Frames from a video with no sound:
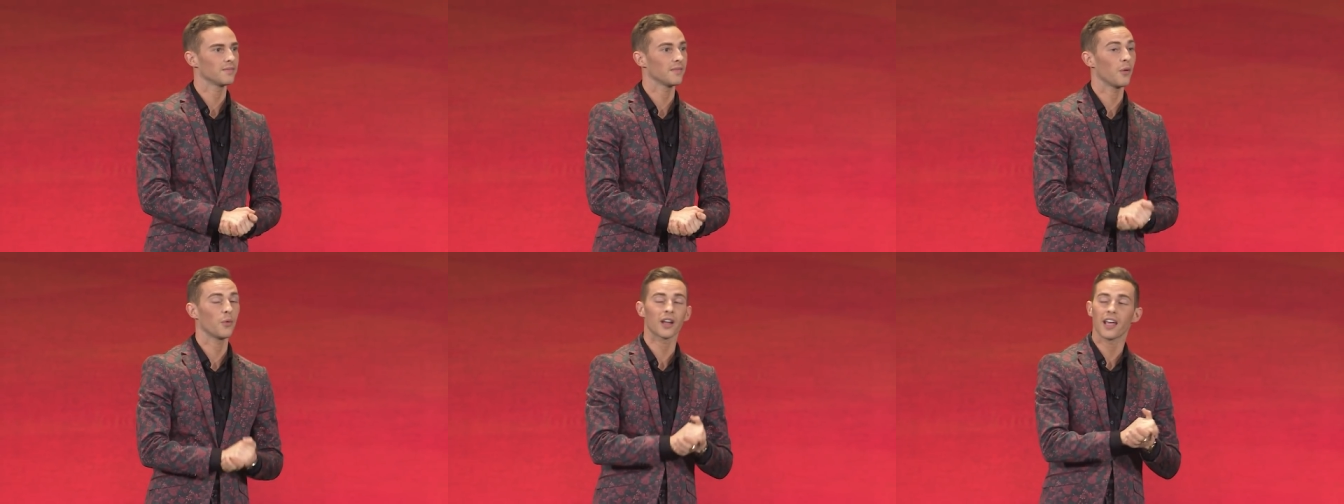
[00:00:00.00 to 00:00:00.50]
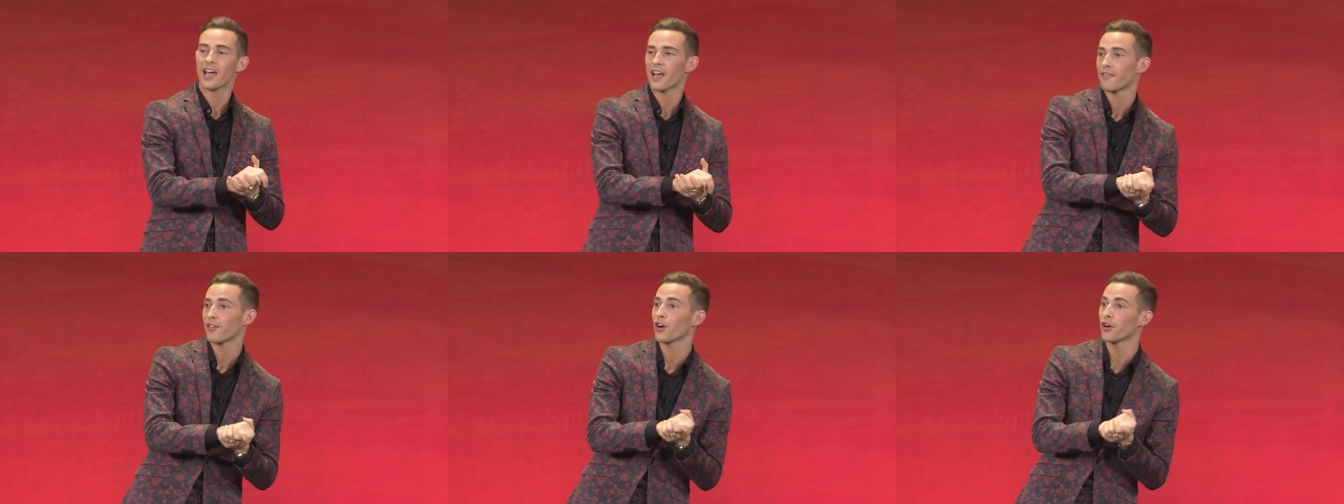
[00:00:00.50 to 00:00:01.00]
and what I
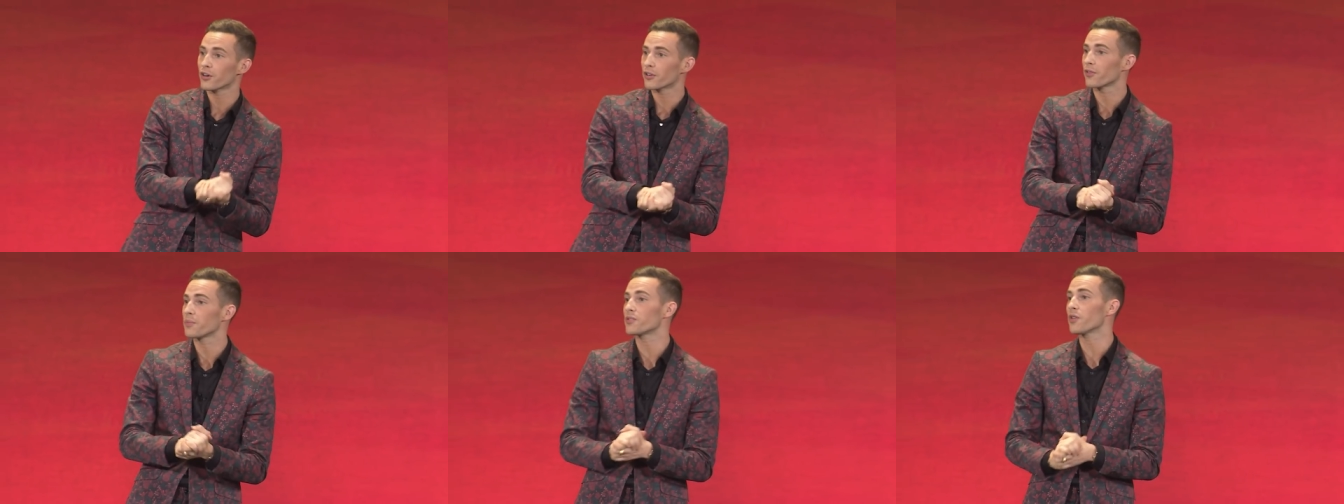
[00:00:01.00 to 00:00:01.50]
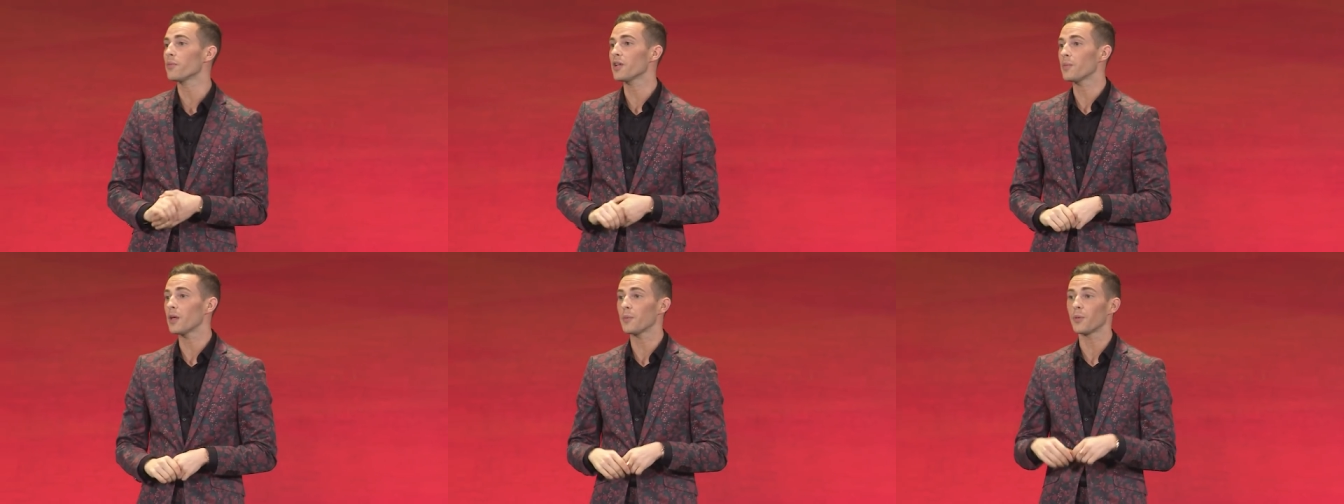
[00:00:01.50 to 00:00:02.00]
have heard from so many
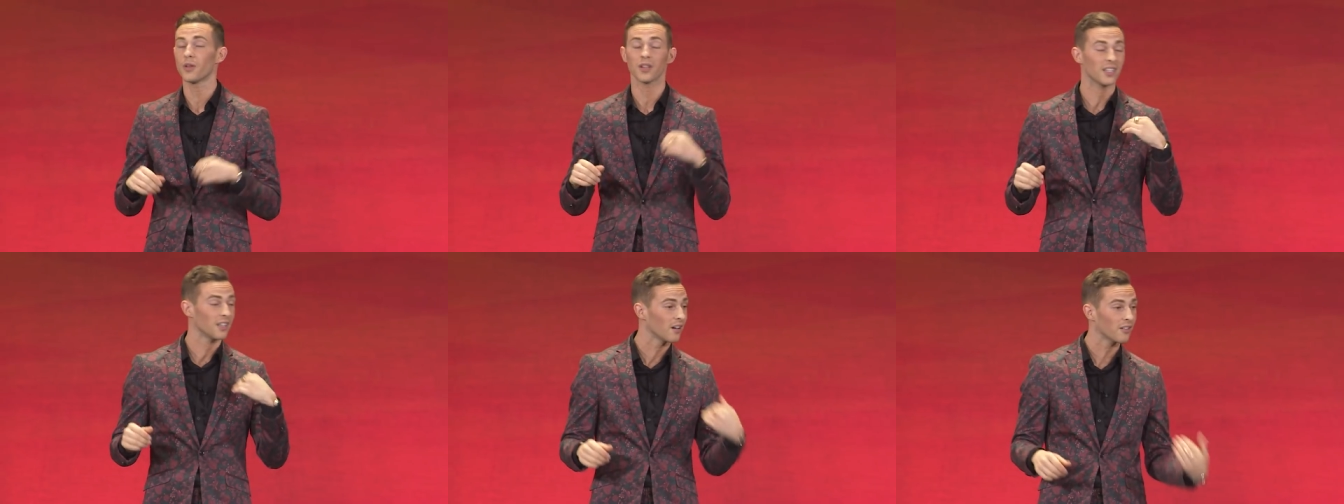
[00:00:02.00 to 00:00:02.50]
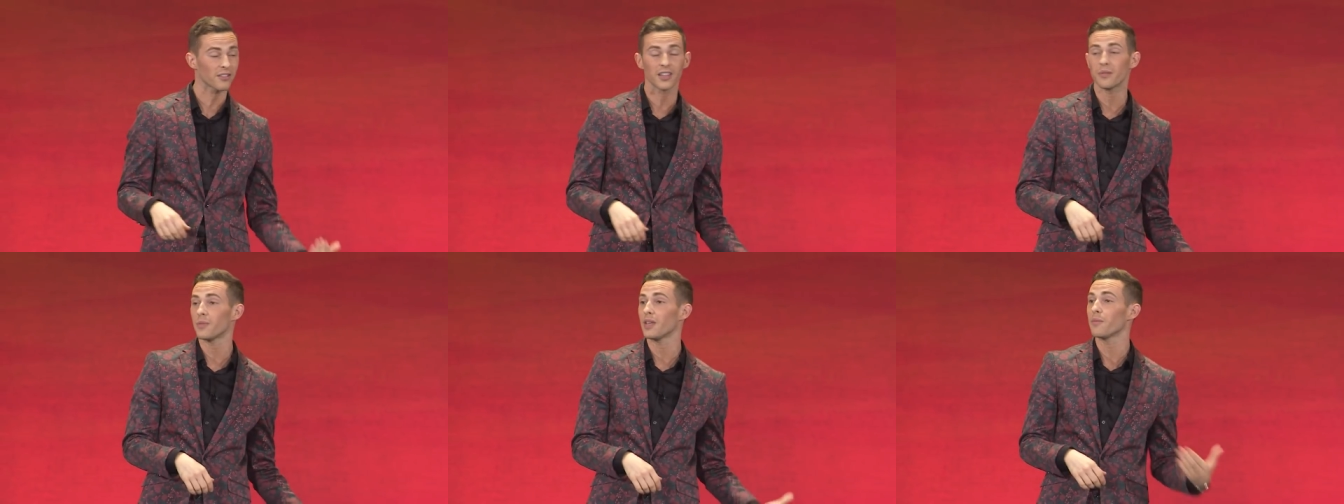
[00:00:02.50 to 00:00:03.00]
people younger
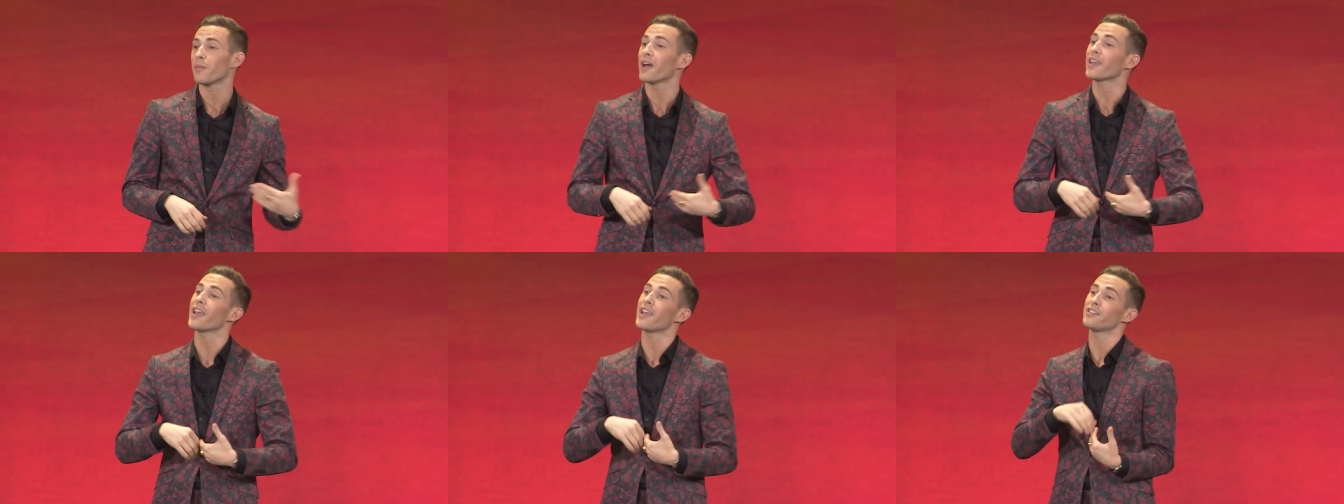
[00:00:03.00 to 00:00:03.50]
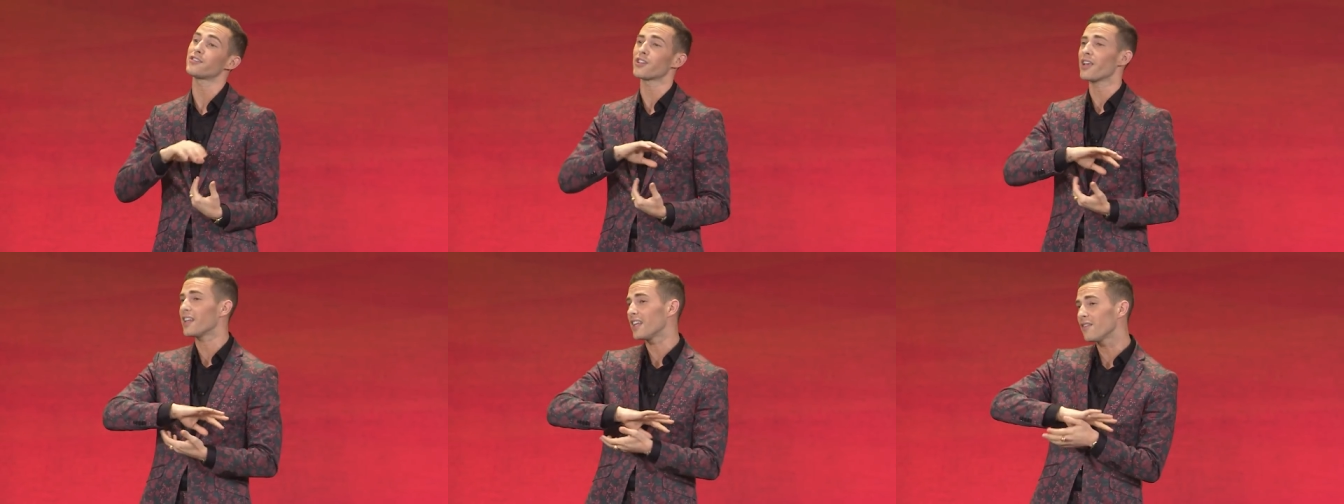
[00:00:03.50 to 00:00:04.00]
than me, my age,
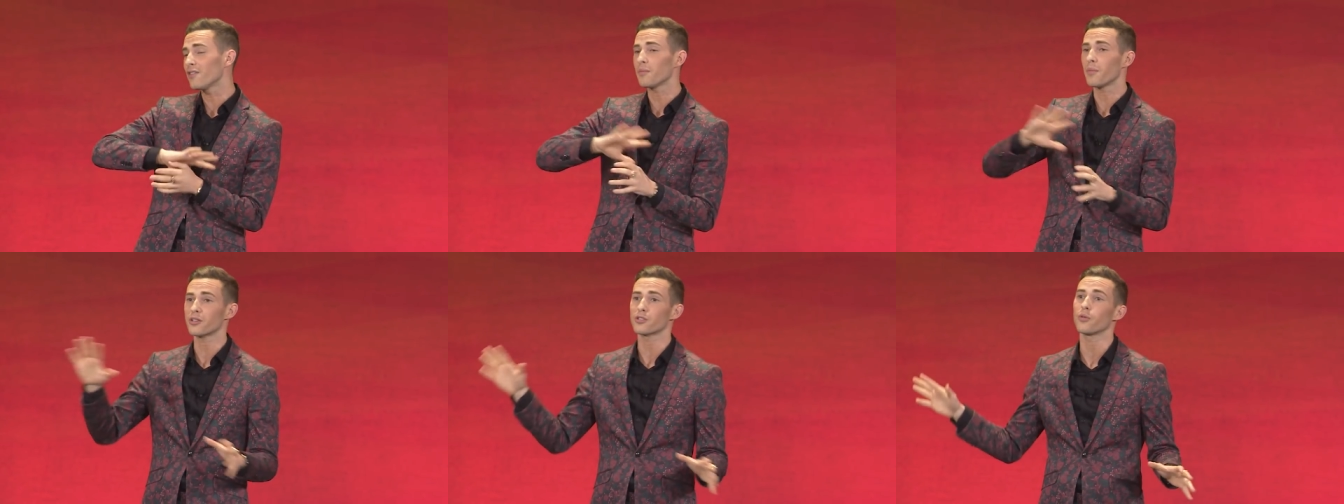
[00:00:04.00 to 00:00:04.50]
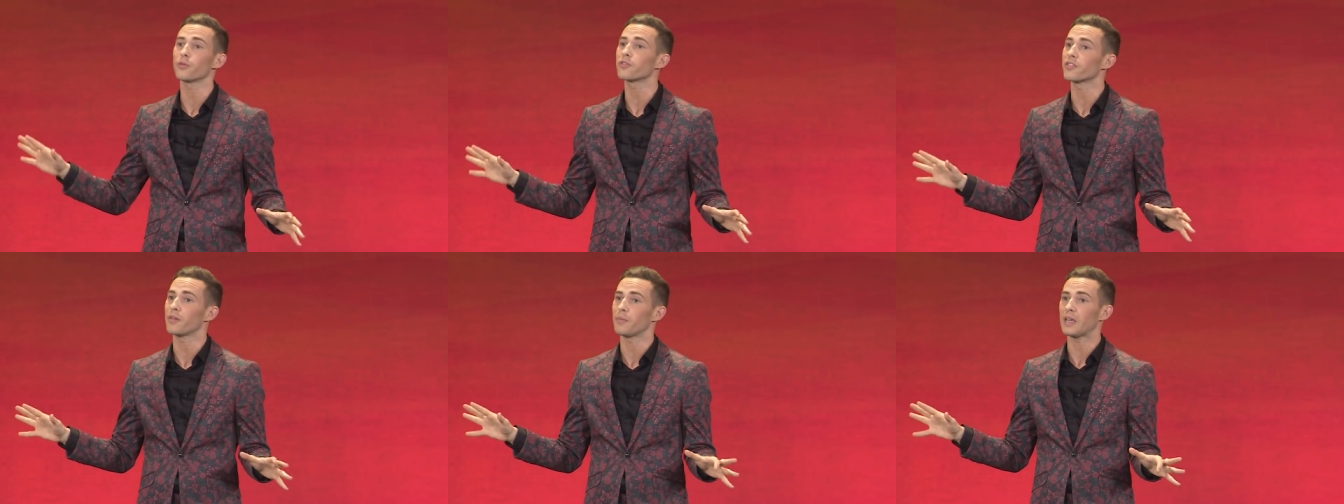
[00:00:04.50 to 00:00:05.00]
and even much older
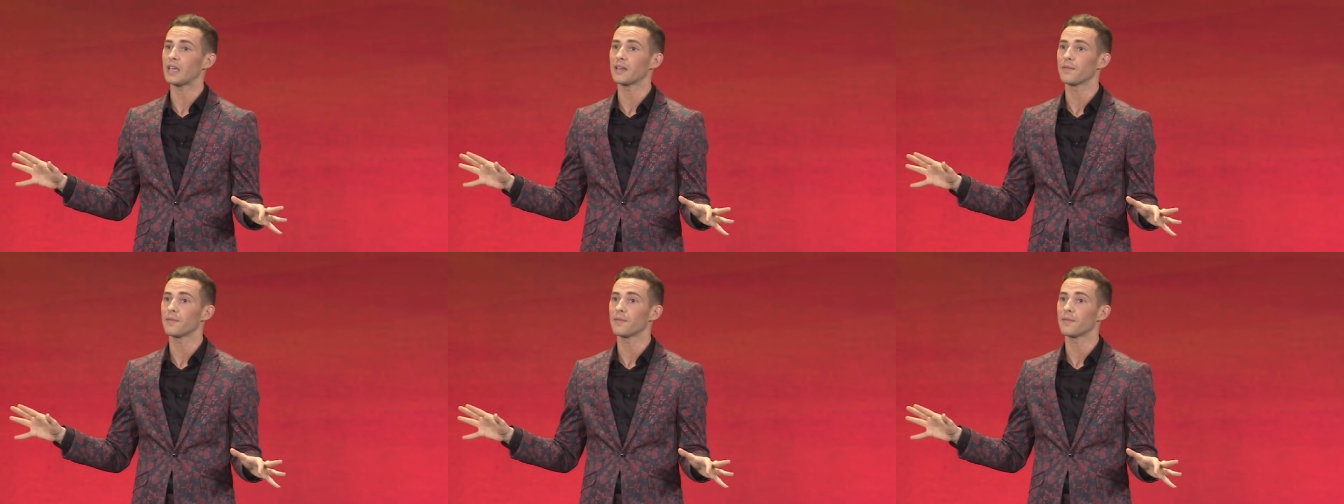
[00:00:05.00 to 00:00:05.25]
than me